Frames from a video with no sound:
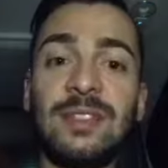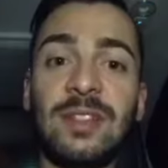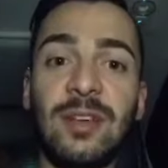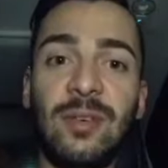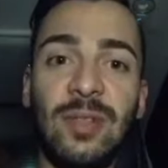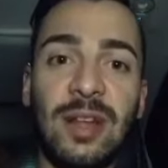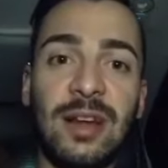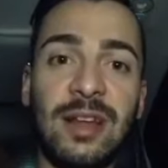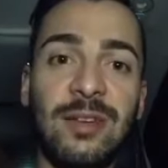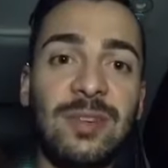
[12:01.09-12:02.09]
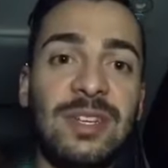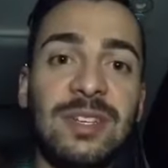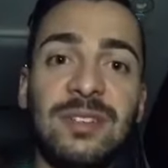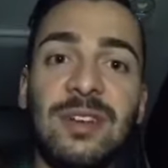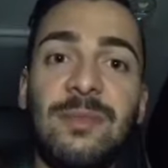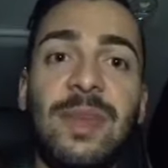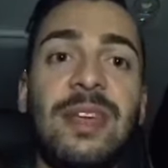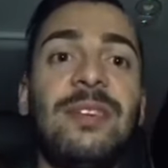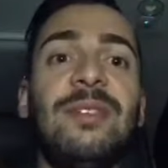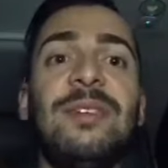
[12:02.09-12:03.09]
learning, which is going to
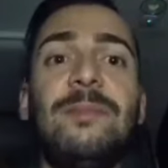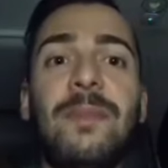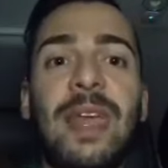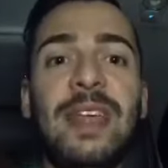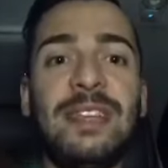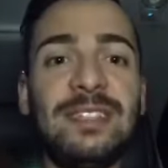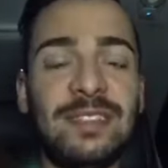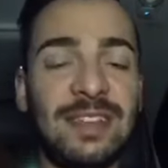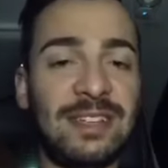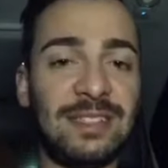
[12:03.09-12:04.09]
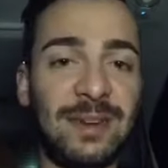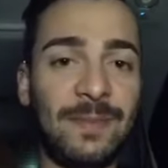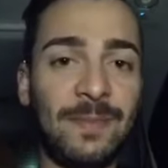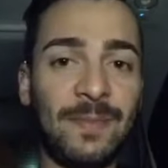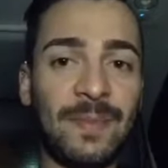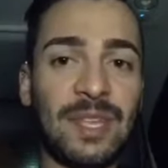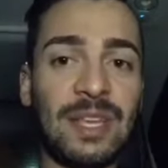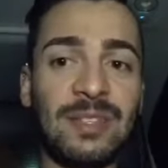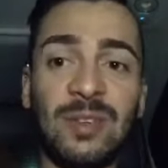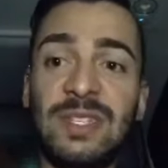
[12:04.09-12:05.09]
make you an amazing dancer.
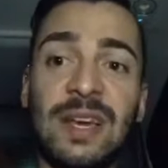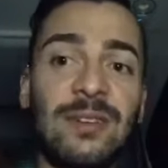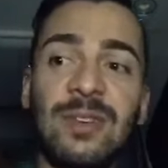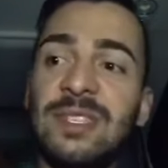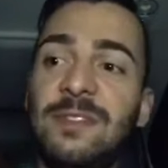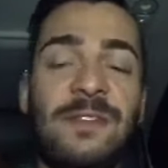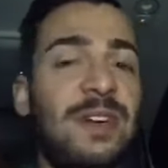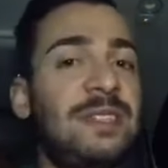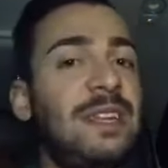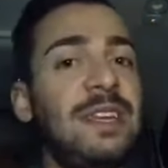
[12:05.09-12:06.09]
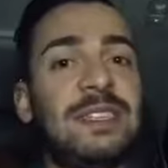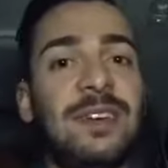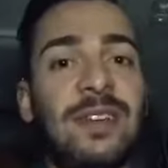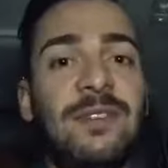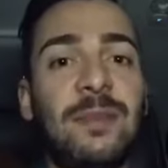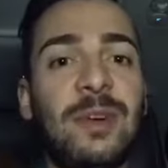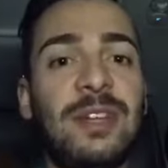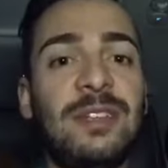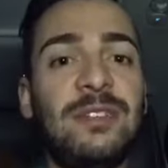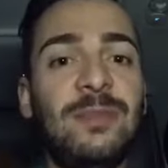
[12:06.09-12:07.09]
Okay, so tango is the first thing I tell everybody
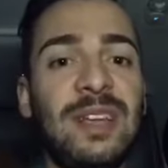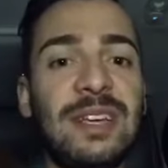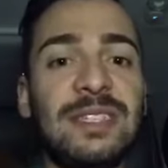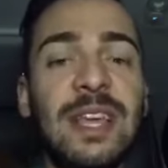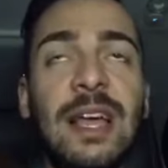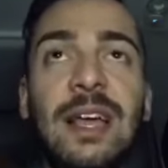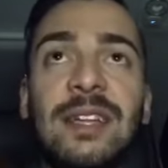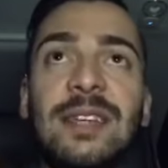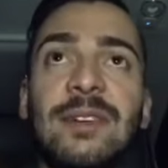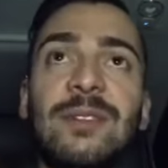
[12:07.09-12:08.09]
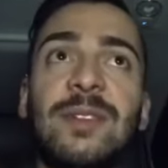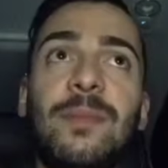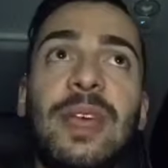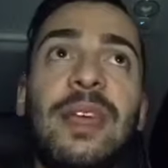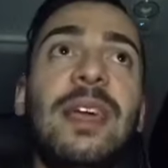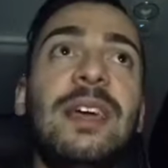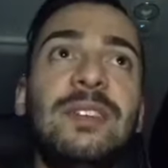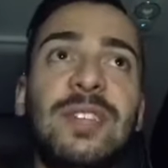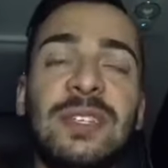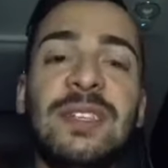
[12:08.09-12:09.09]
to do, because tango to me
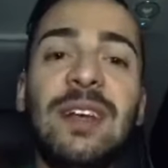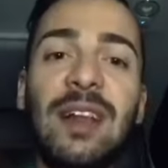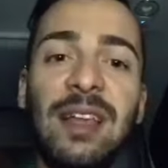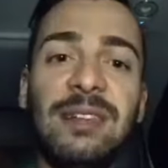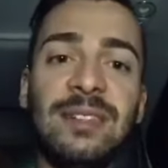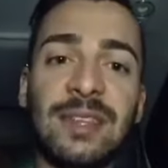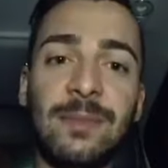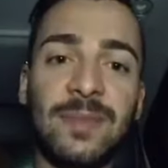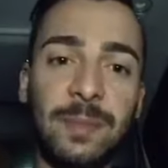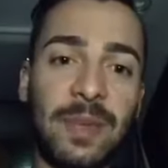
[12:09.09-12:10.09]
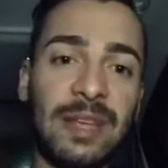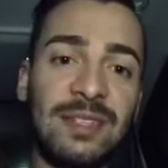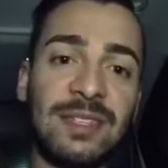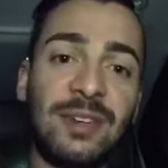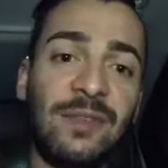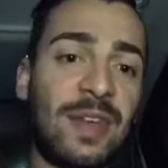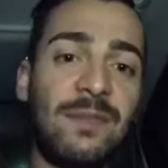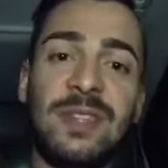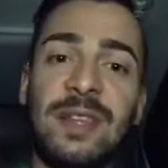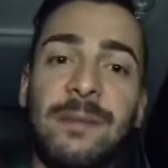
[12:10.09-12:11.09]
just cleans up the basis of
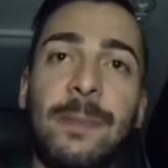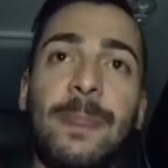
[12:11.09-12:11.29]
everything: